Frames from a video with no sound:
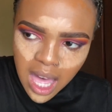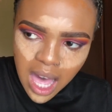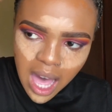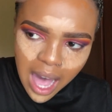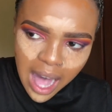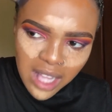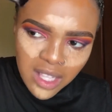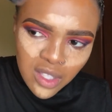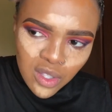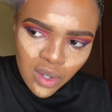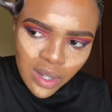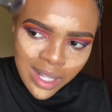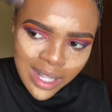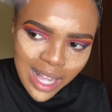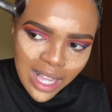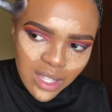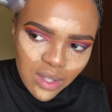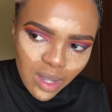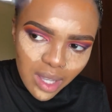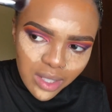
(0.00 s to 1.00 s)

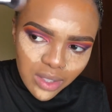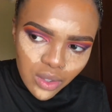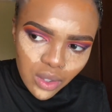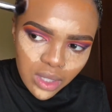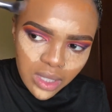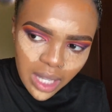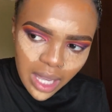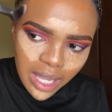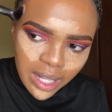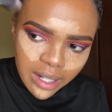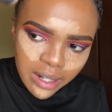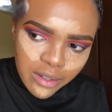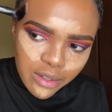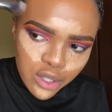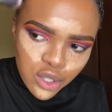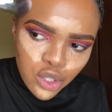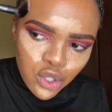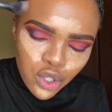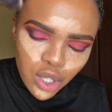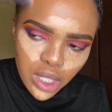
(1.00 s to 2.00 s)
angizohlazwa indoda at a
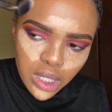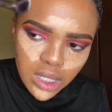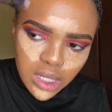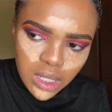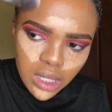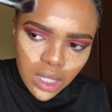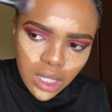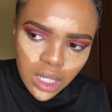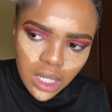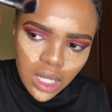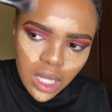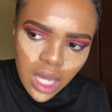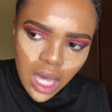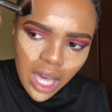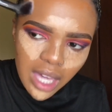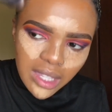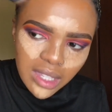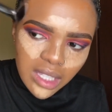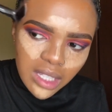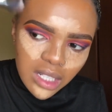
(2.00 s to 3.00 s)
restaurant
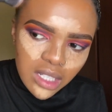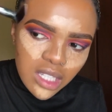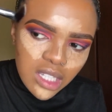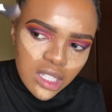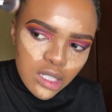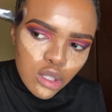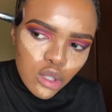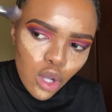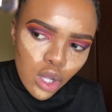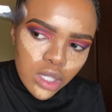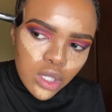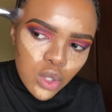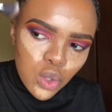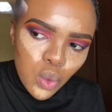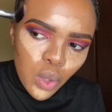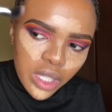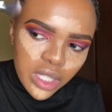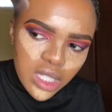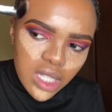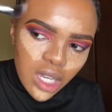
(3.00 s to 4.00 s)
and then he starts
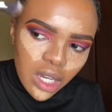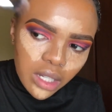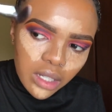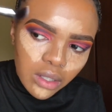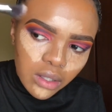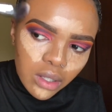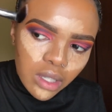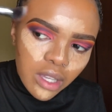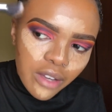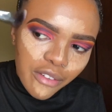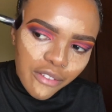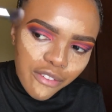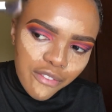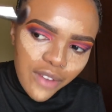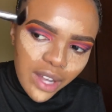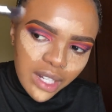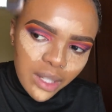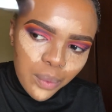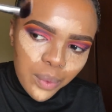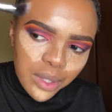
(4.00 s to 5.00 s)
sweating and looking
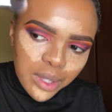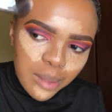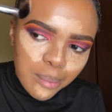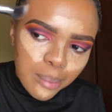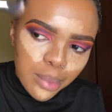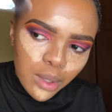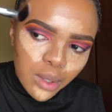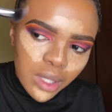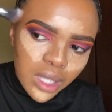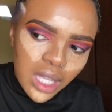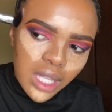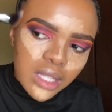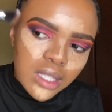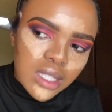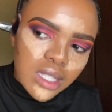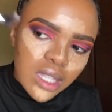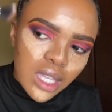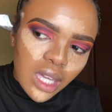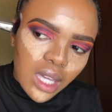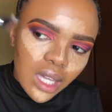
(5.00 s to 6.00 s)
funny when the bill gets
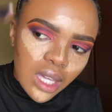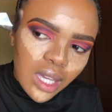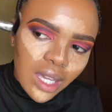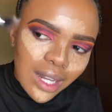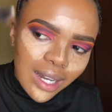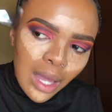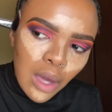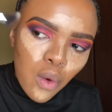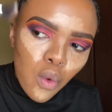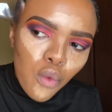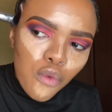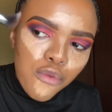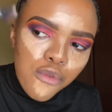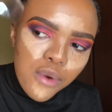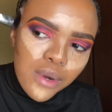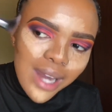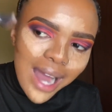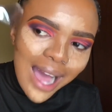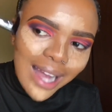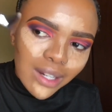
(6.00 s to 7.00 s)
there. Like
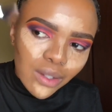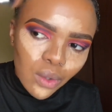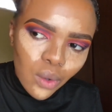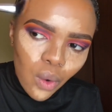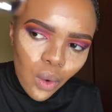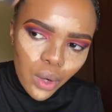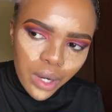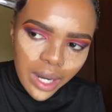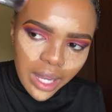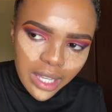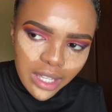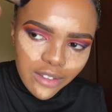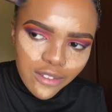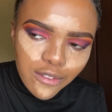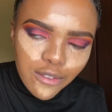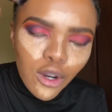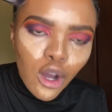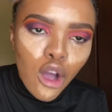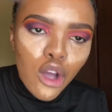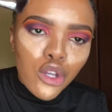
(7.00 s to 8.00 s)
ufunani khona if
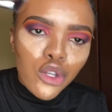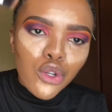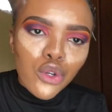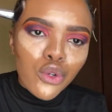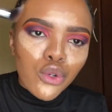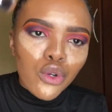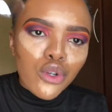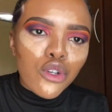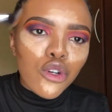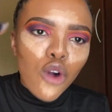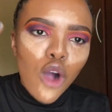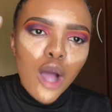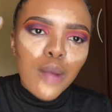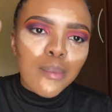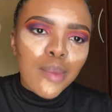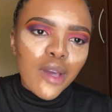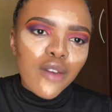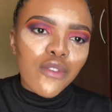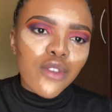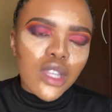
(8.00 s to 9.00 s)
you know you can't
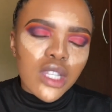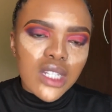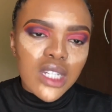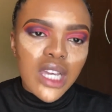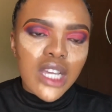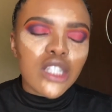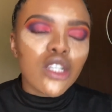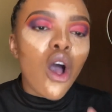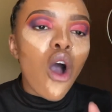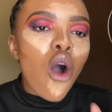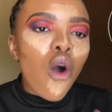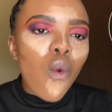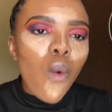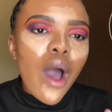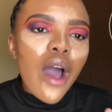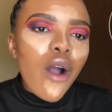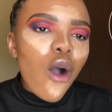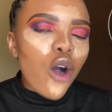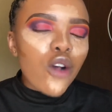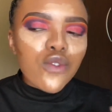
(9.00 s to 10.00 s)
pay for the date. Why
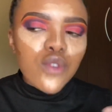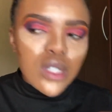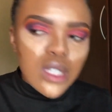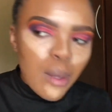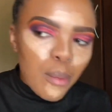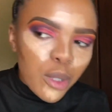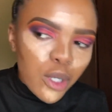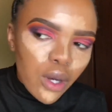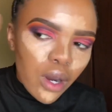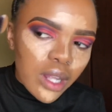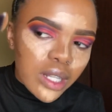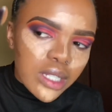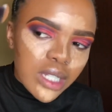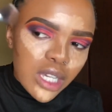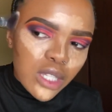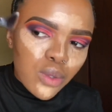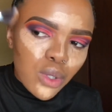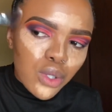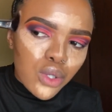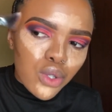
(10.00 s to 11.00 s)
ask for someone on a
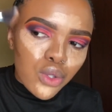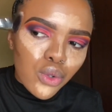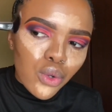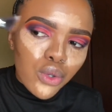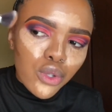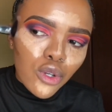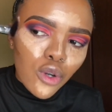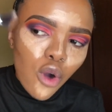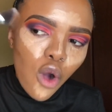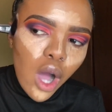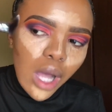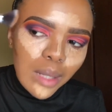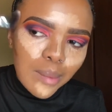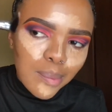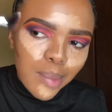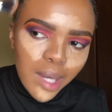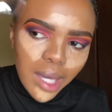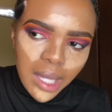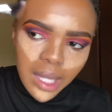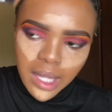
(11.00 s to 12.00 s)
date when you know you can't
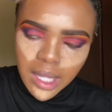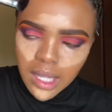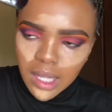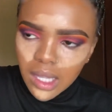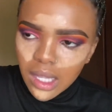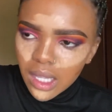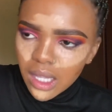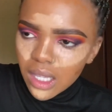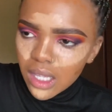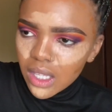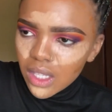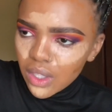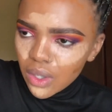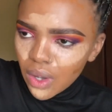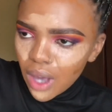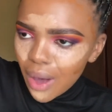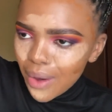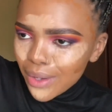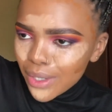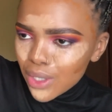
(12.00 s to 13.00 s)
pay? Yo,
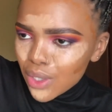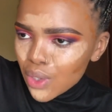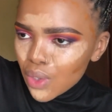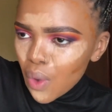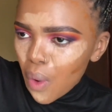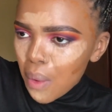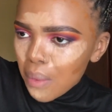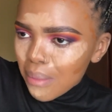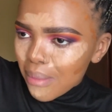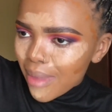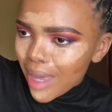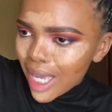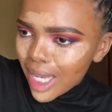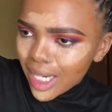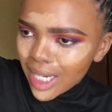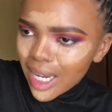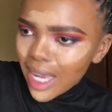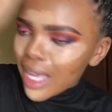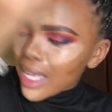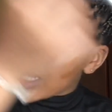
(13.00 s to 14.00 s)
I was so mad,
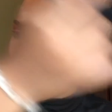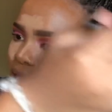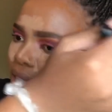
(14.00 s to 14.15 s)
guys.